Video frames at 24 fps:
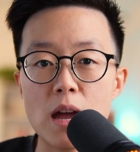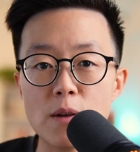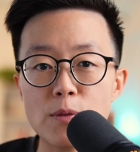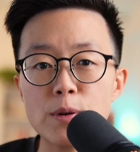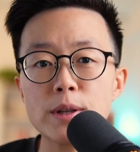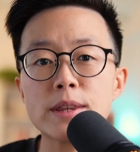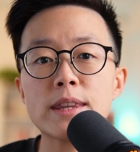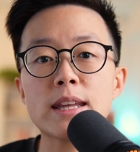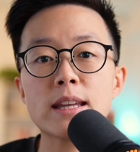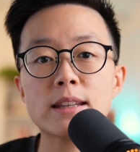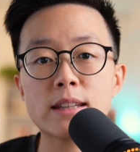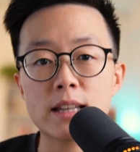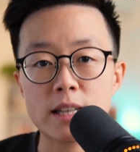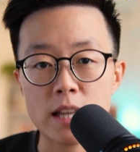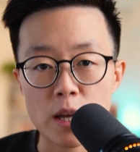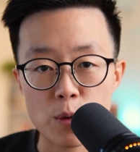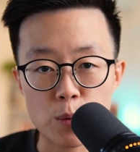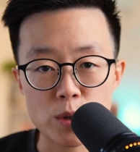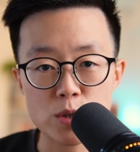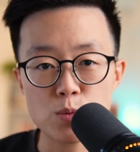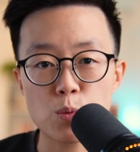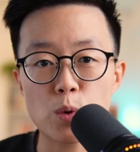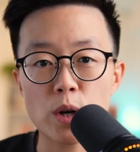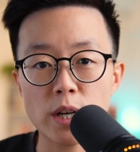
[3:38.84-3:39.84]
Everything that I
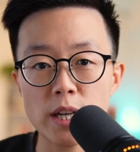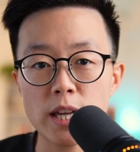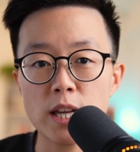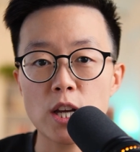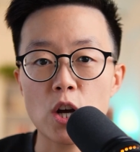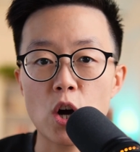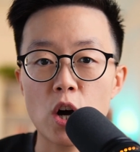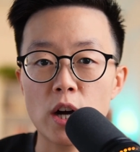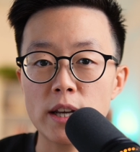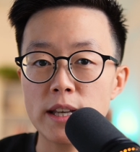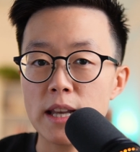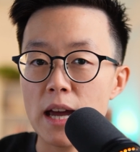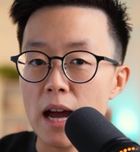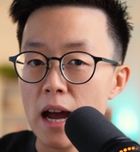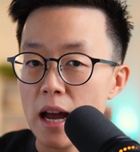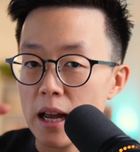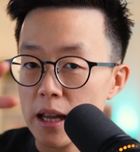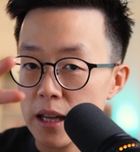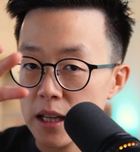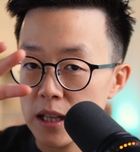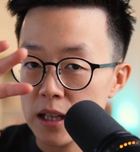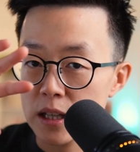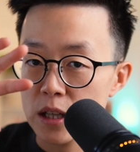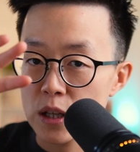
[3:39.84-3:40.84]
was working on,
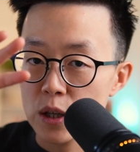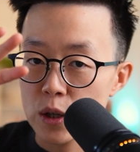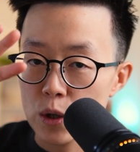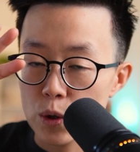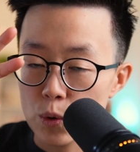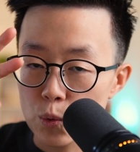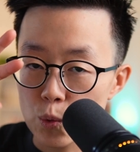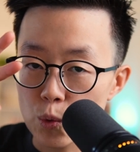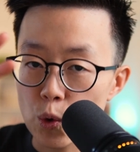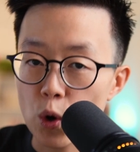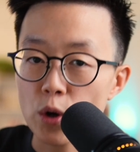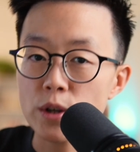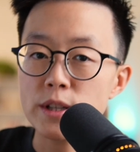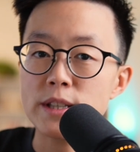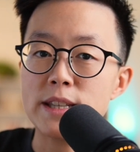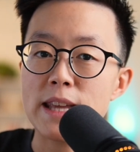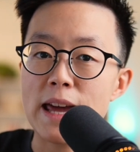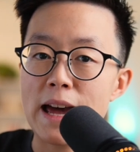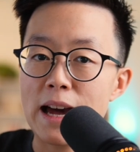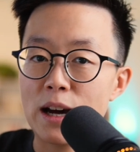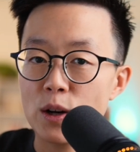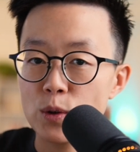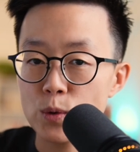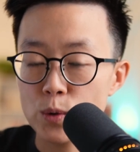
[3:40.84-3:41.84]
I wrote
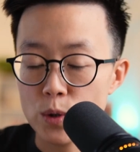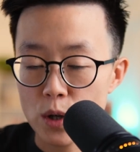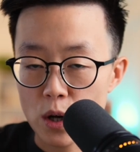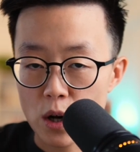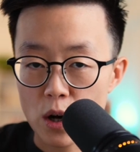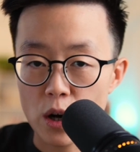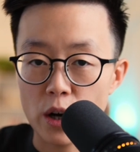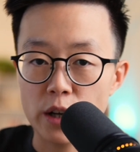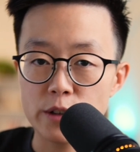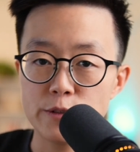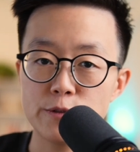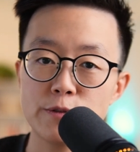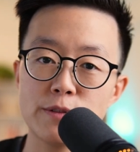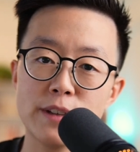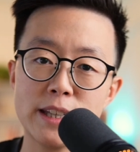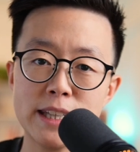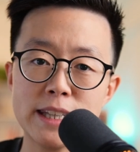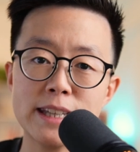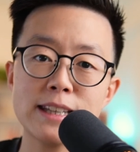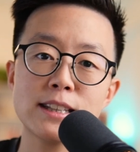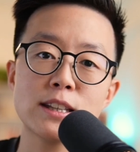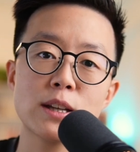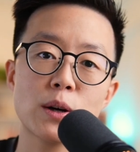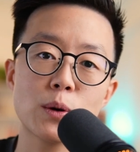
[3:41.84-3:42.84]
down on
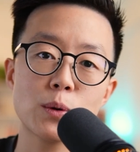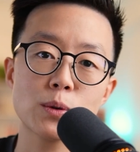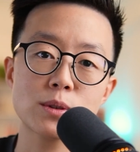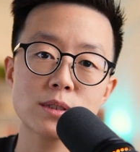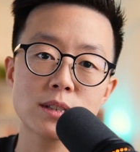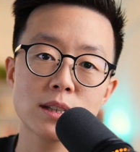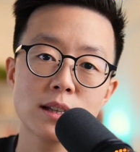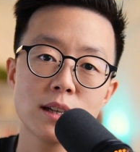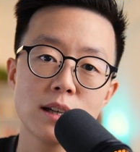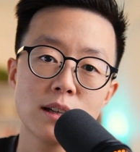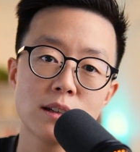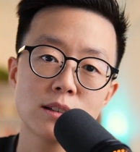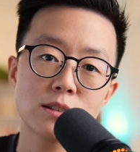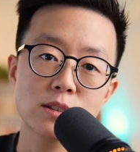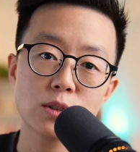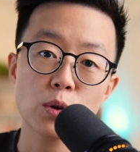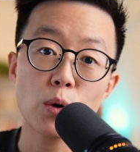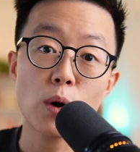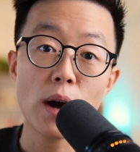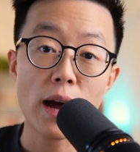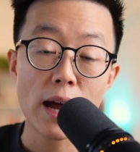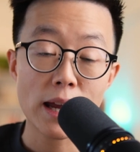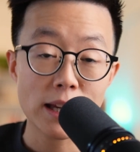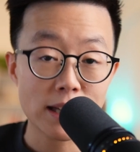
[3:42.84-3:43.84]
fleeting notes.
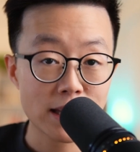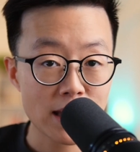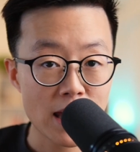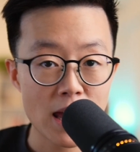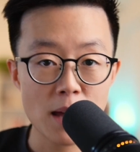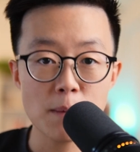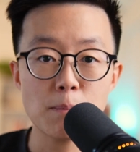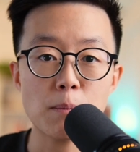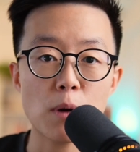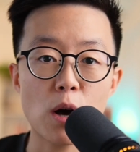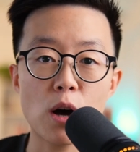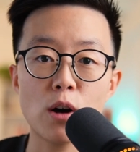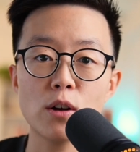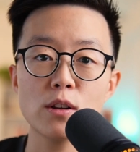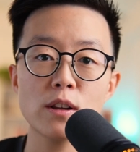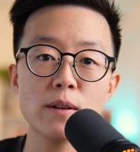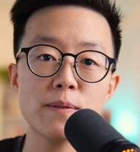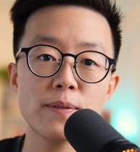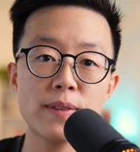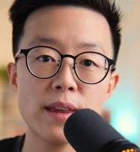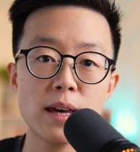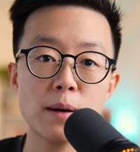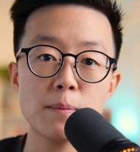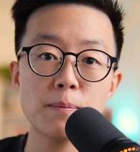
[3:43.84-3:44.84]
So I kept all
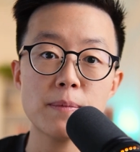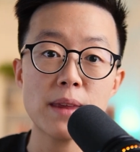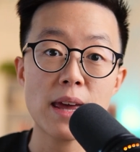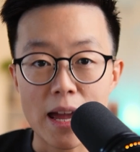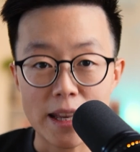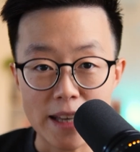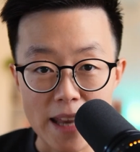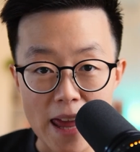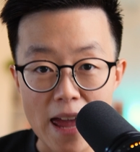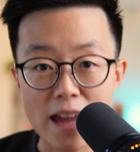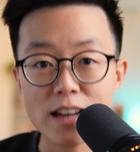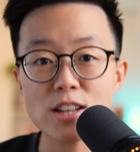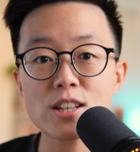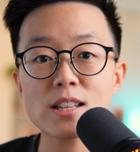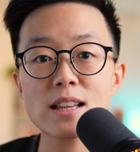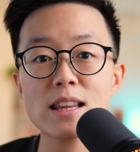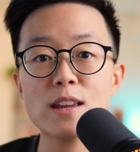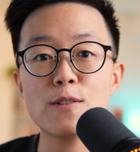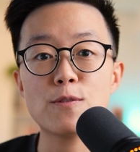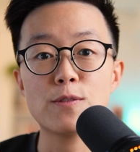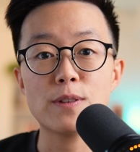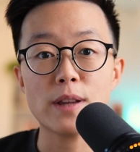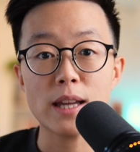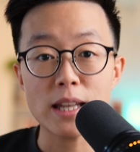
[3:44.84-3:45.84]
of them, and
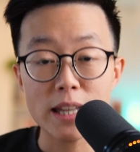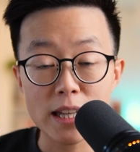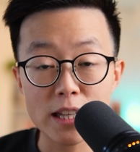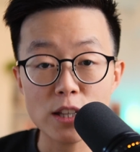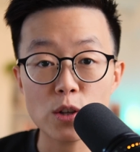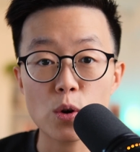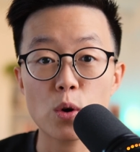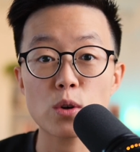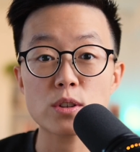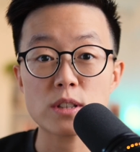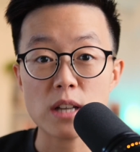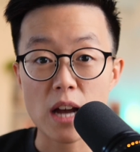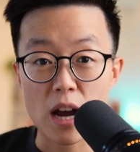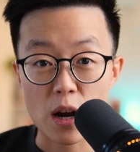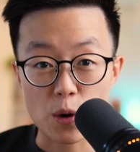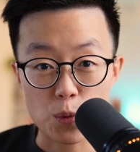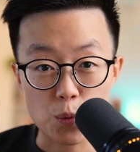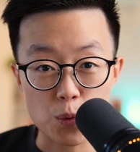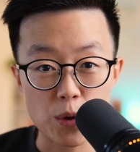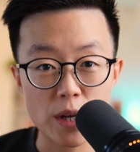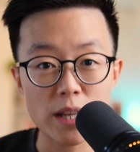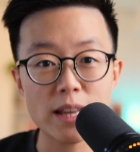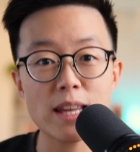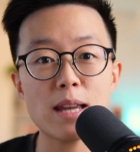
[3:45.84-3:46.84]
actually fleeting notes are
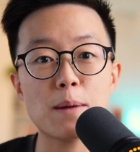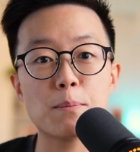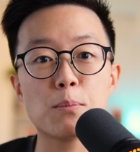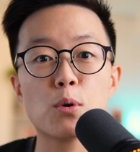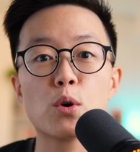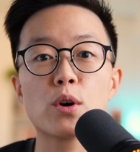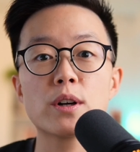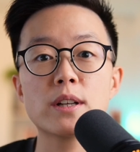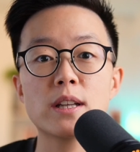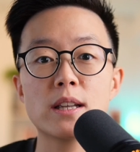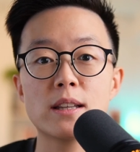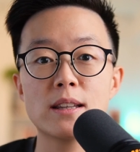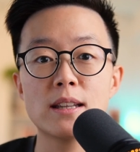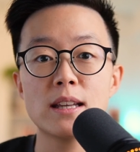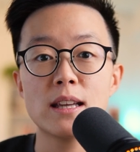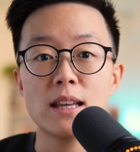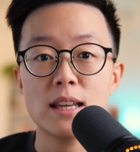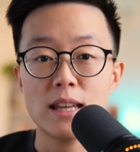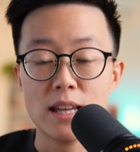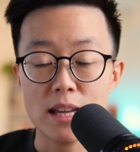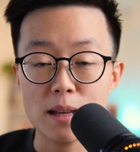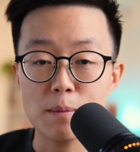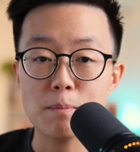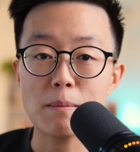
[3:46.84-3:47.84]
really important
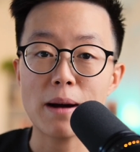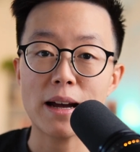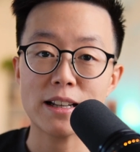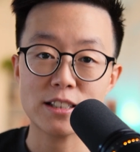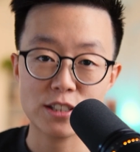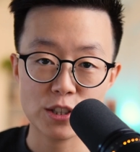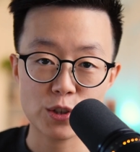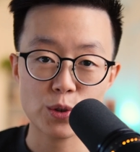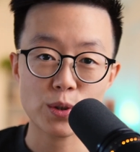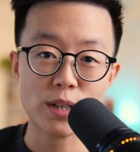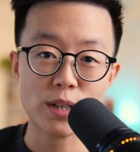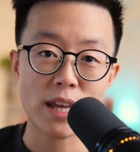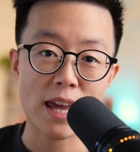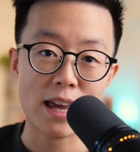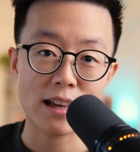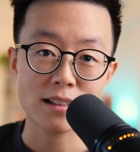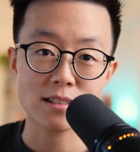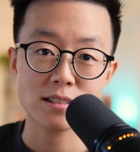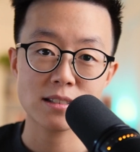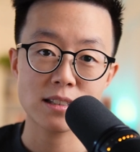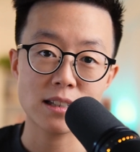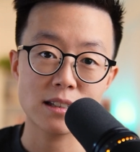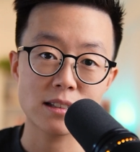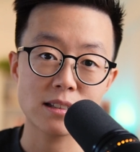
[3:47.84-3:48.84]
in my
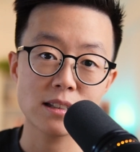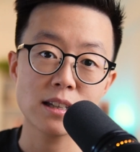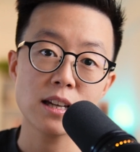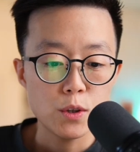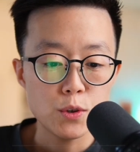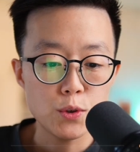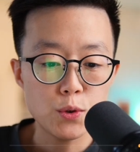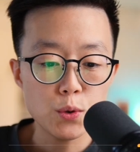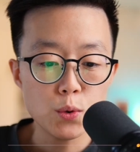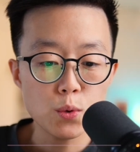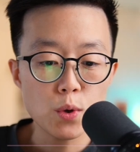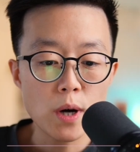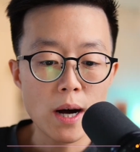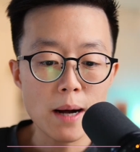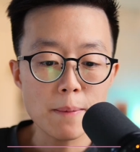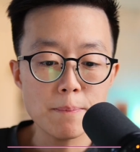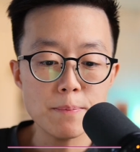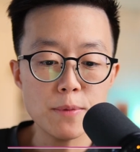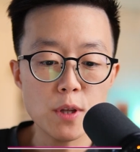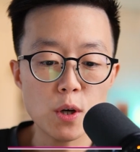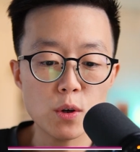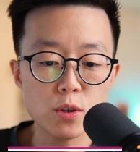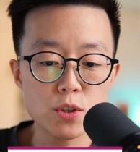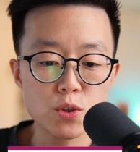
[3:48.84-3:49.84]
Zettelkasten. Do hub
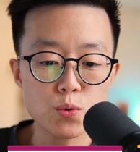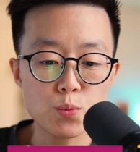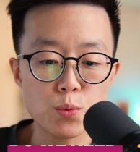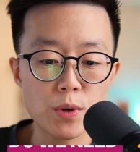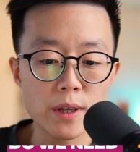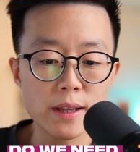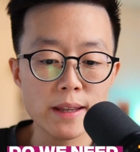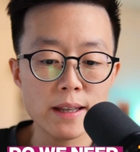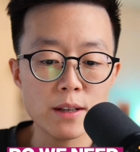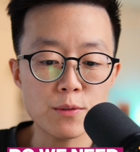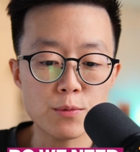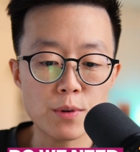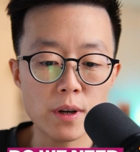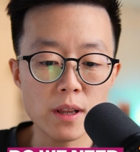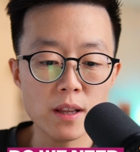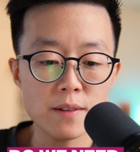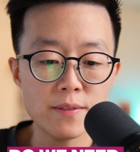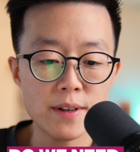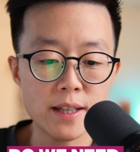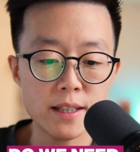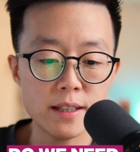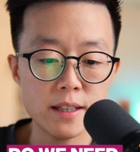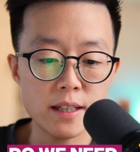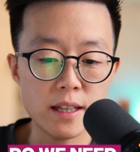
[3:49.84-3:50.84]
notes really
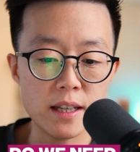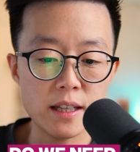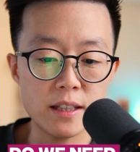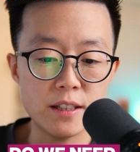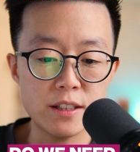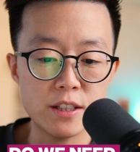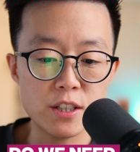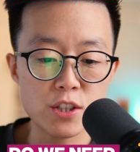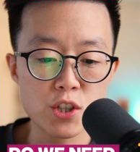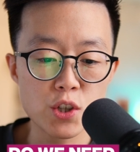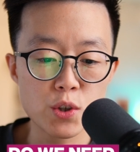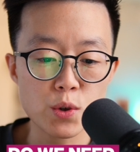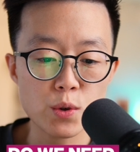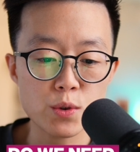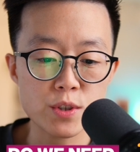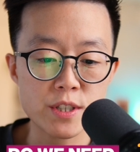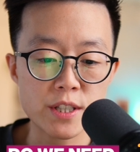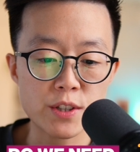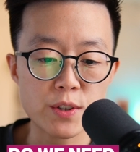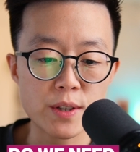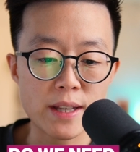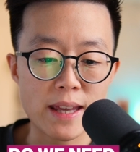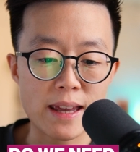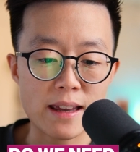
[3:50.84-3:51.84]
relevant in digital
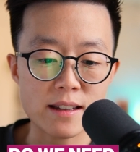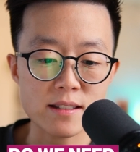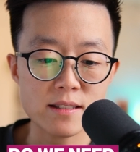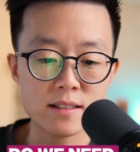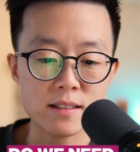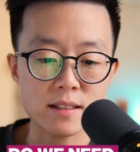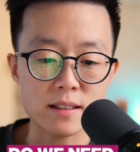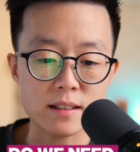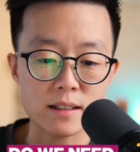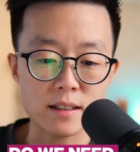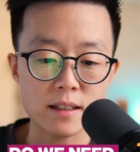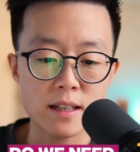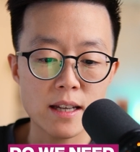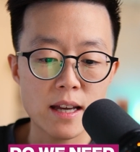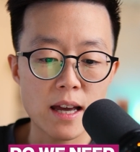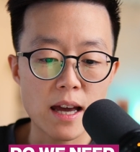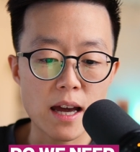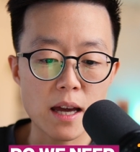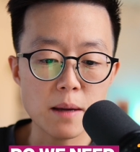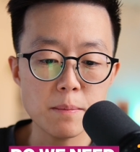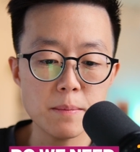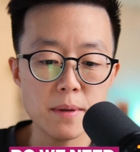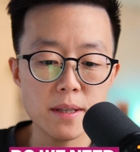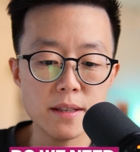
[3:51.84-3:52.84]
Zettelkasten?
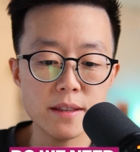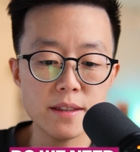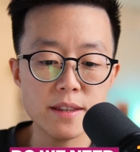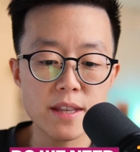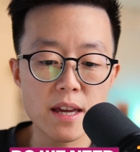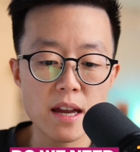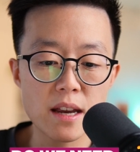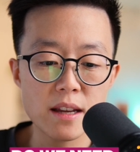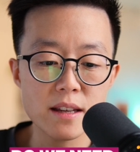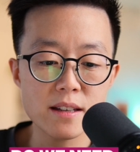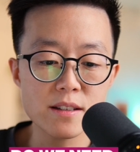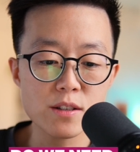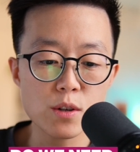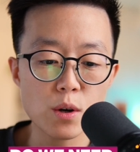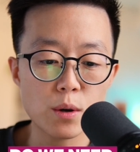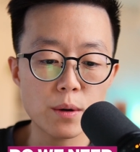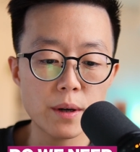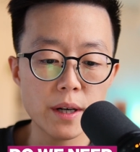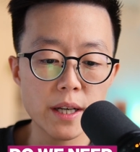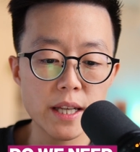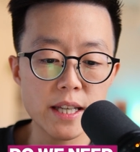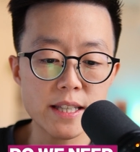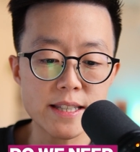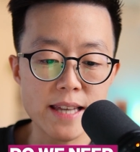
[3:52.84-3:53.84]
I mean, there is
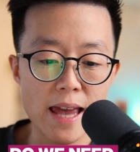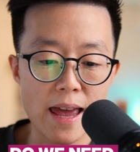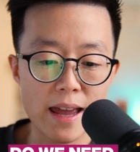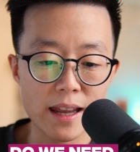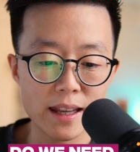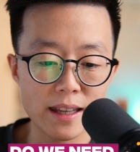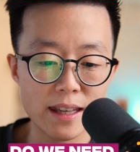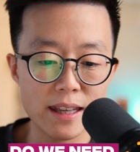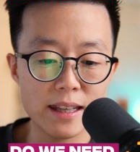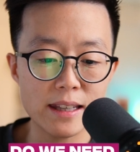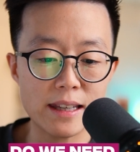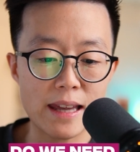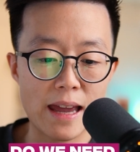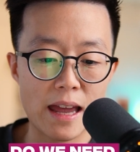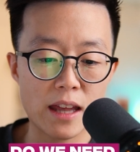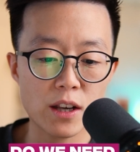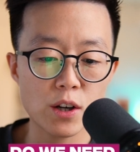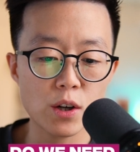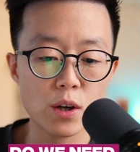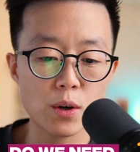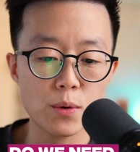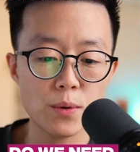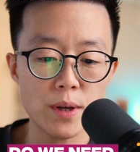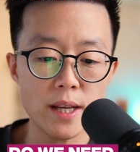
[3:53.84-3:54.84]
already tagging
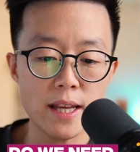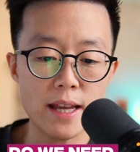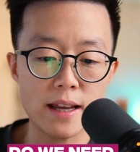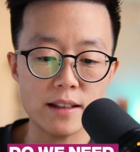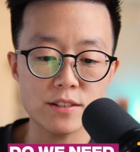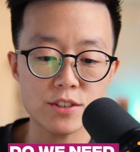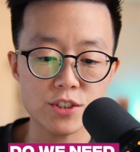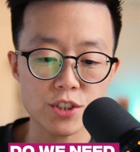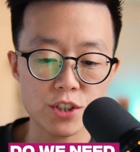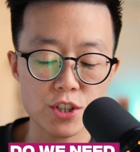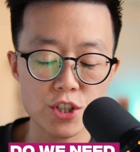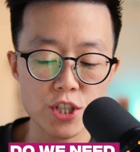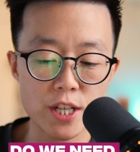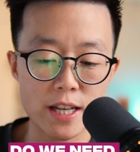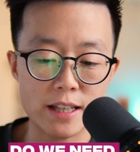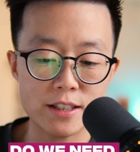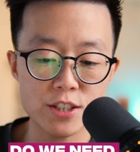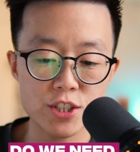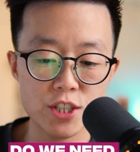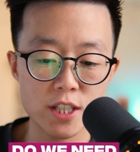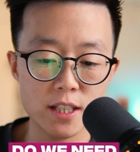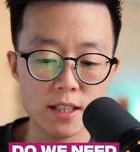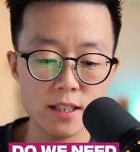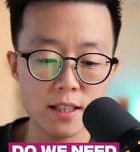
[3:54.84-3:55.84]
category and search
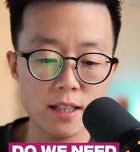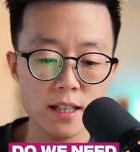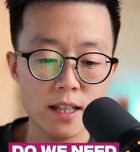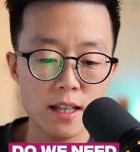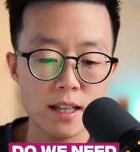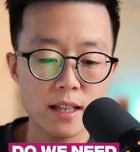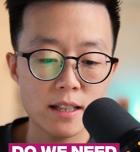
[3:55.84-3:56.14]
engine.